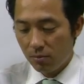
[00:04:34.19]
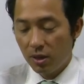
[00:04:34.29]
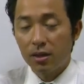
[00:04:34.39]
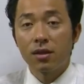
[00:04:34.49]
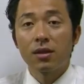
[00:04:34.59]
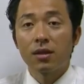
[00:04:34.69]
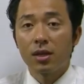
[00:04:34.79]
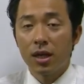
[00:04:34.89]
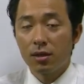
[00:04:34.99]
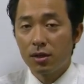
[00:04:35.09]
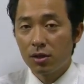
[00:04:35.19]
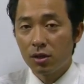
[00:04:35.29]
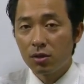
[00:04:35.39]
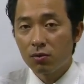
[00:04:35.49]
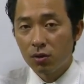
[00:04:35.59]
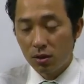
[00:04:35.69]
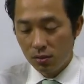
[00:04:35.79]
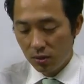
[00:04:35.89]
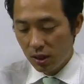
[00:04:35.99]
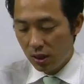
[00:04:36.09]
But under the new
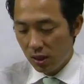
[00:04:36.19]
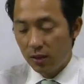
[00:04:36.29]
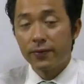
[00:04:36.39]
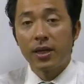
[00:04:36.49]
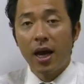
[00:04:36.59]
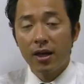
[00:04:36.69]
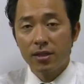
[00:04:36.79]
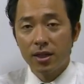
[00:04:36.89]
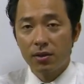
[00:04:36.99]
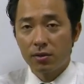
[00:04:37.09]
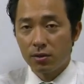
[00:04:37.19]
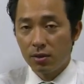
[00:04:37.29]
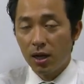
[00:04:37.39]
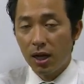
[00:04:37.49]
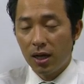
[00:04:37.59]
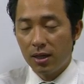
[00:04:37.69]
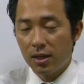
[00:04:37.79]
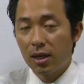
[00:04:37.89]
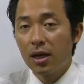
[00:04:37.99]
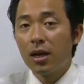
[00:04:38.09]
law, if the ancestor had
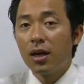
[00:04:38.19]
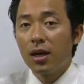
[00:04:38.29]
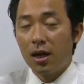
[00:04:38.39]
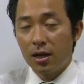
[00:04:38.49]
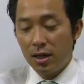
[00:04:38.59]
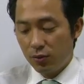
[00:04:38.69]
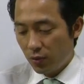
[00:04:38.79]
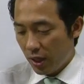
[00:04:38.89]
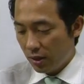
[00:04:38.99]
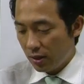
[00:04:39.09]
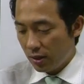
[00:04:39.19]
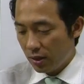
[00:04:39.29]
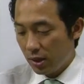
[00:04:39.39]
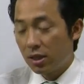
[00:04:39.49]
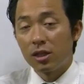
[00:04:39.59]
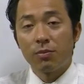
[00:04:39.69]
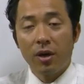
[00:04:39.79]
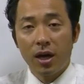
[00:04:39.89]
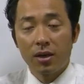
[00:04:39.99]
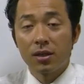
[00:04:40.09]
an address in
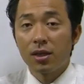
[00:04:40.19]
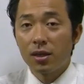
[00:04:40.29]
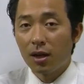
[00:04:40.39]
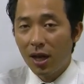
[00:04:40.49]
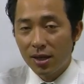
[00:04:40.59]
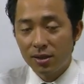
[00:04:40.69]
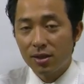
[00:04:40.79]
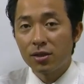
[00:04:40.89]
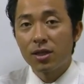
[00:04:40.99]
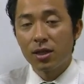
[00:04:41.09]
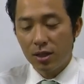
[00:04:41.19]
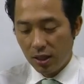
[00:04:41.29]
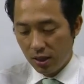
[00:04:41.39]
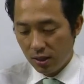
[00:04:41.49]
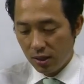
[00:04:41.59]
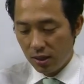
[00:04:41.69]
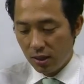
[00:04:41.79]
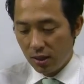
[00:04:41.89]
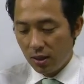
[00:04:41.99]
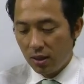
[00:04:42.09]
Japan in last decade,
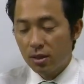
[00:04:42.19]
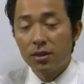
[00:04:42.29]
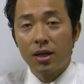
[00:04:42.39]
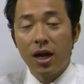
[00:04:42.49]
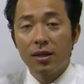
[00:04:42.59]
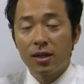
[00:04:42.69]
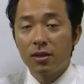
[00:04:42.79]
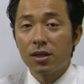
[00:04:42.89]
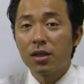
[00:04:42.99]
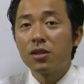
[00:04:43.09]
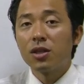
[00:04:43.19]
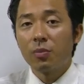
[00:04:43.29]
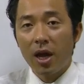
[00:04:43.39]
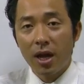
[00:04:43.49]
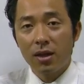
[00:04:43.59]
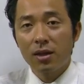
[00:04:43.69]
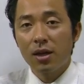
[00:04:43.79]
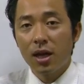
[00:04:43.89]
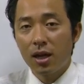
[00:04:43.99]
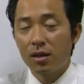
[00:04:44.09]
the asset in Japan
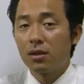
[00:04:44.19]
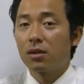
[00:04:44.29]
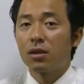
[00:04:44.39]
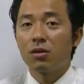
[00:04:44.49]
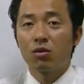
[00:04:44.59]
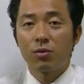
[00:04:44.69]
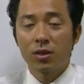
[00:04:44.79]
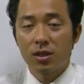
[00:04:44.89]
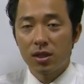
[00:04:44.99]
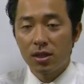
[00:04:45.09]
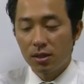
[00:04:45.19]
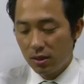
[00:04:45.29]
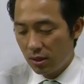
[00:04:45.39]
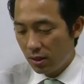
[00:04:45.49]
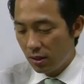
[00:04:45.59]
and in overseas